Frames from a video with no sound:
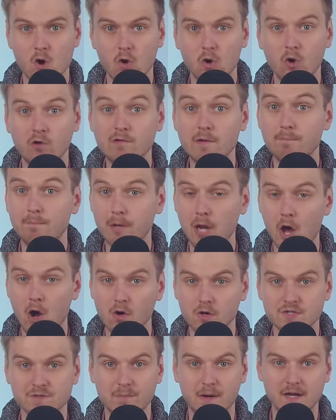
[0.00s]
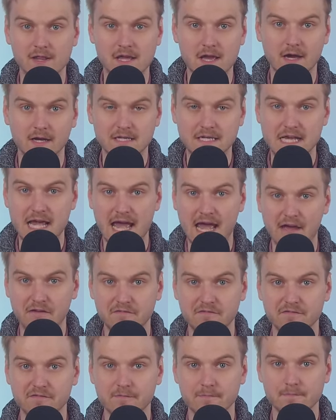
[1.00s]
or are blocked by the IDF.